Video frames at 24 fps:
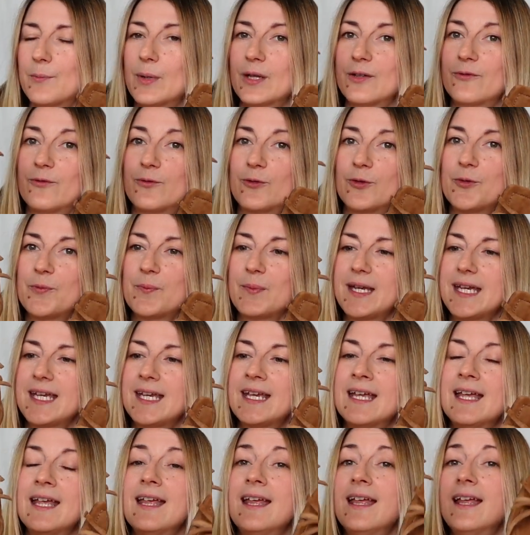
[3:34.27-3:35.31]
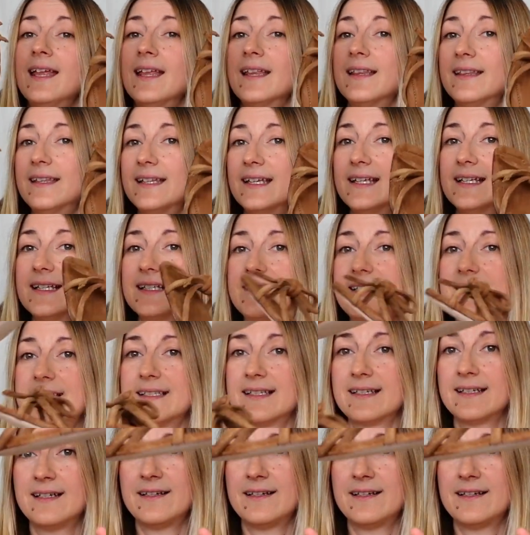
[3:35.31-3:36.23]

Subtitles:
but for me, this